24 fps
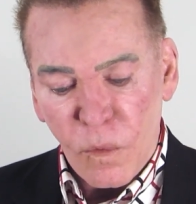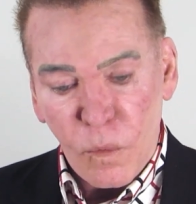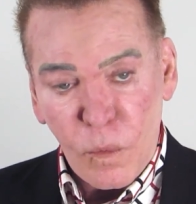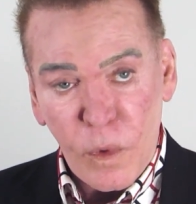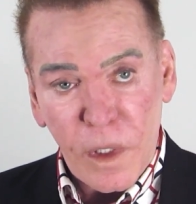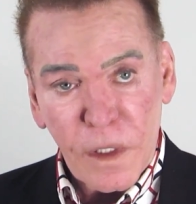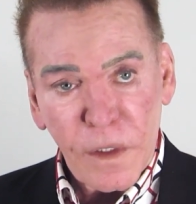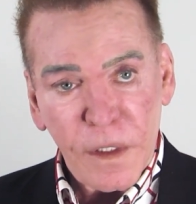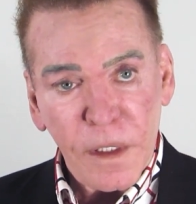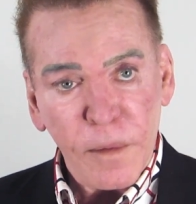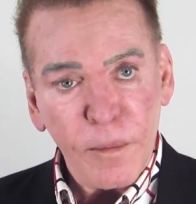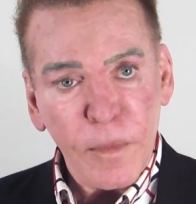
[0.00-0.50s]

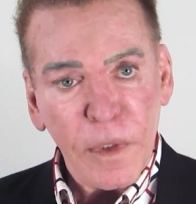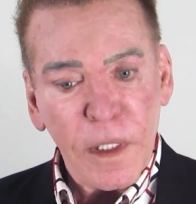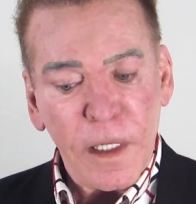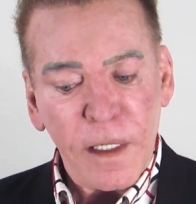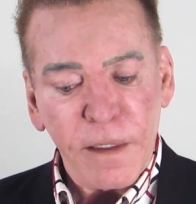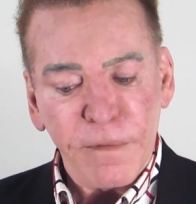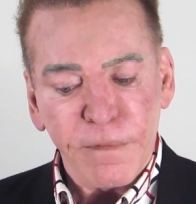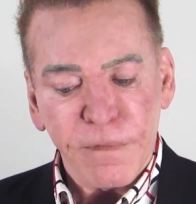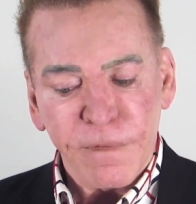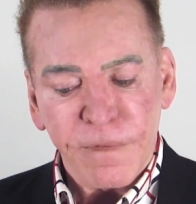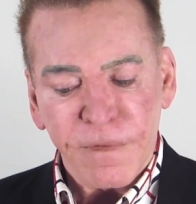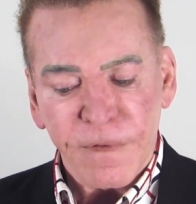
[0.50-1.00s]
Welcome
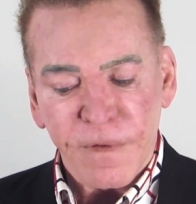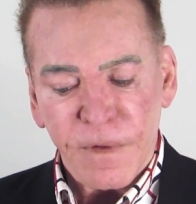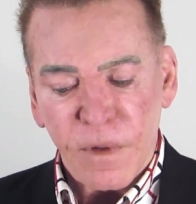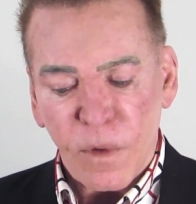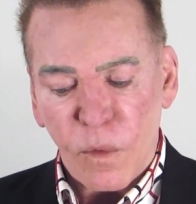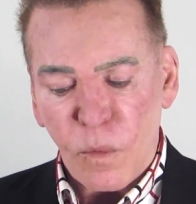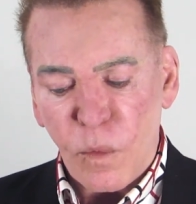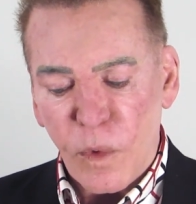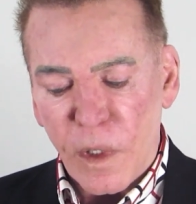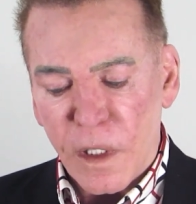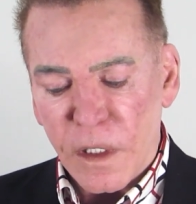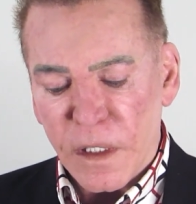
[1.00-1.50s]
love,
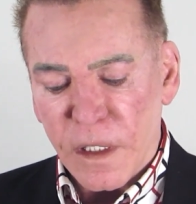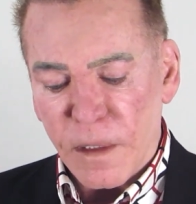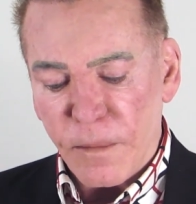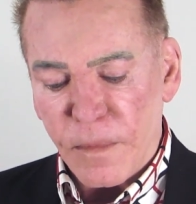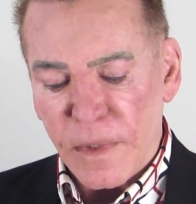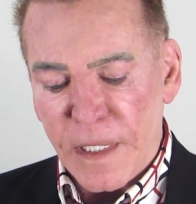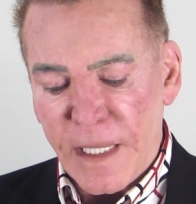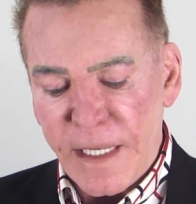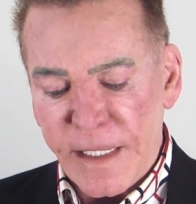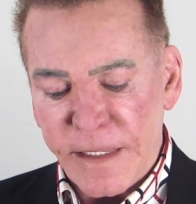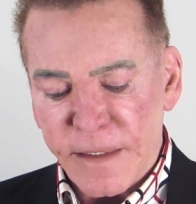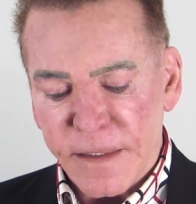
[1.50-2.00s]
welcome
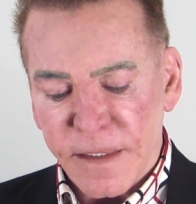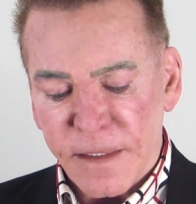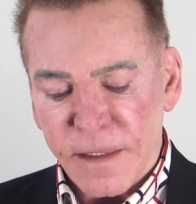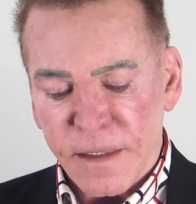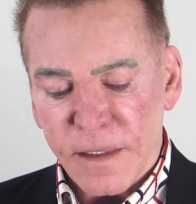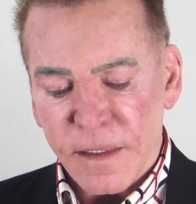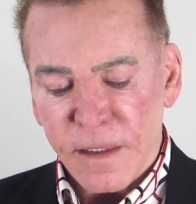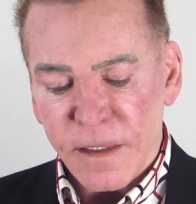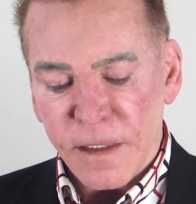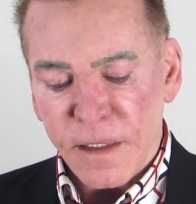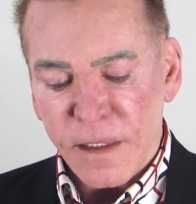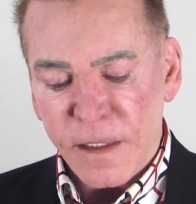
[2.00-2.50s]
light.
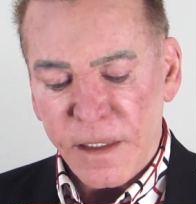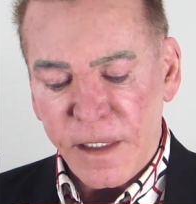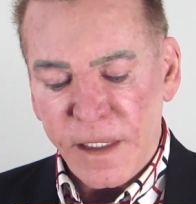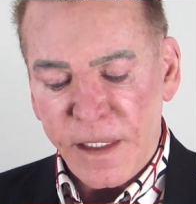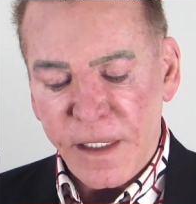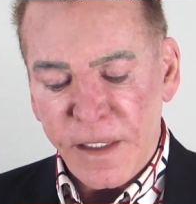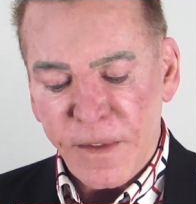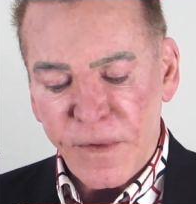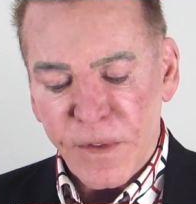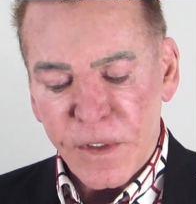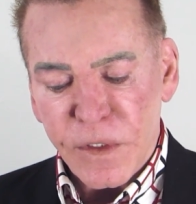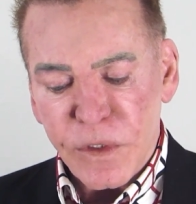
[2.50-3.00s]

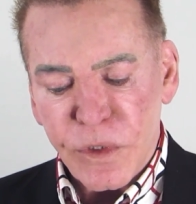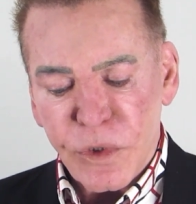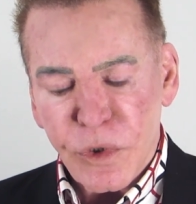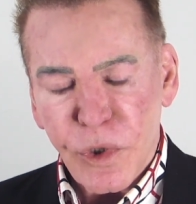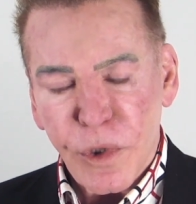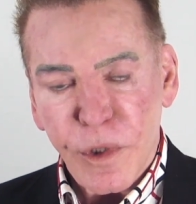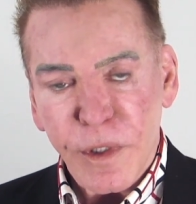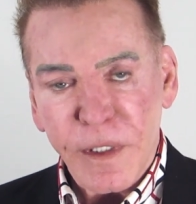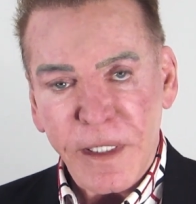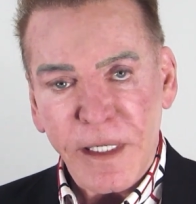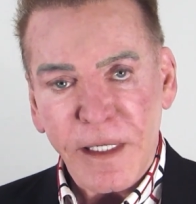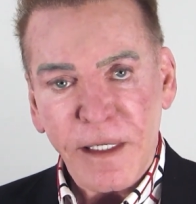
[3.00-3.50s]
In this
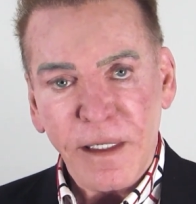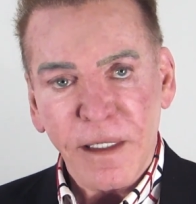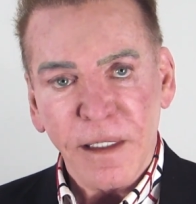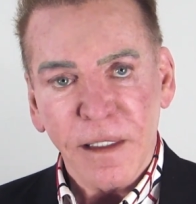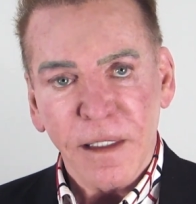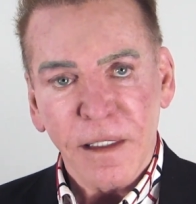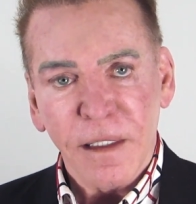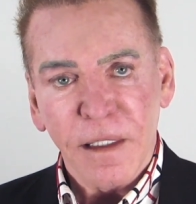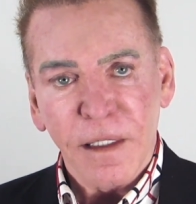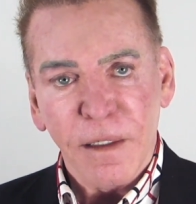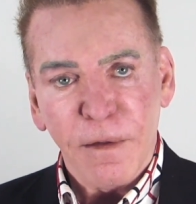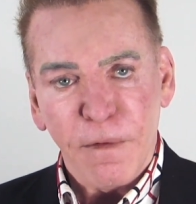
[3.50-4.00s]
journey,
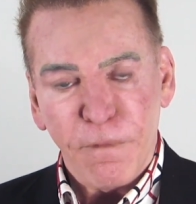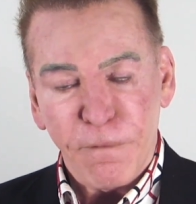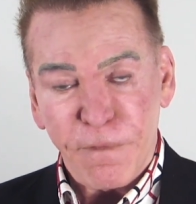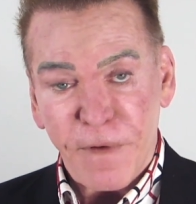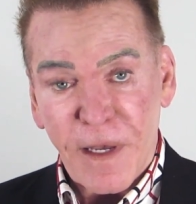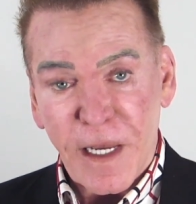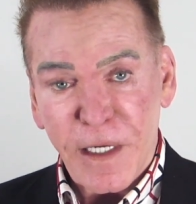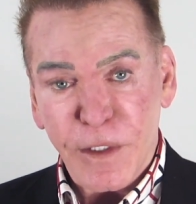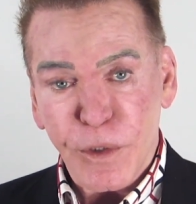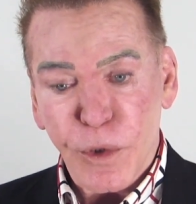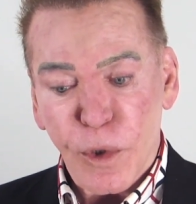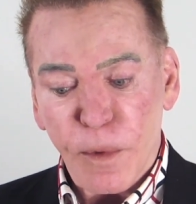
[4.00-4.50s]

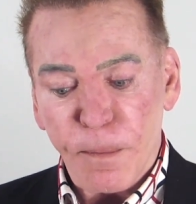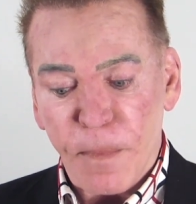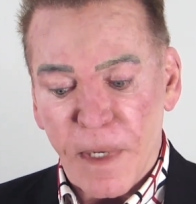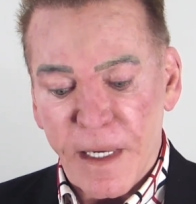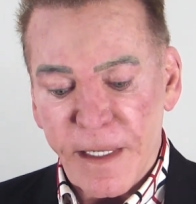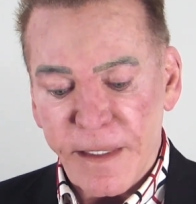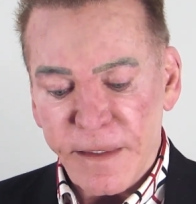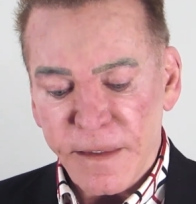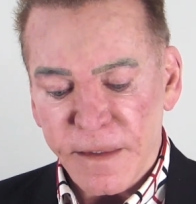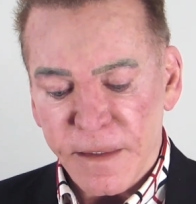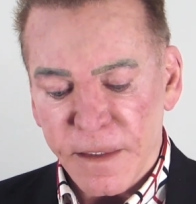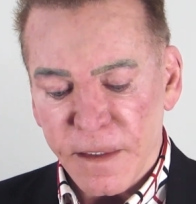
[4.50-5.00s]
find your
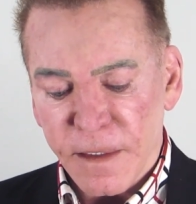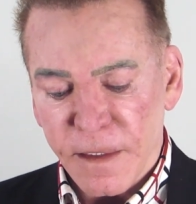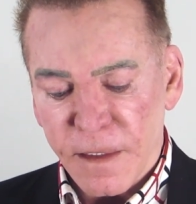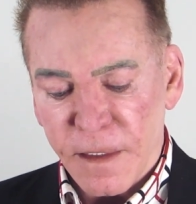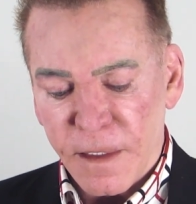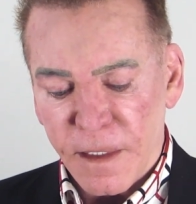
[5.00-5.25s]
might.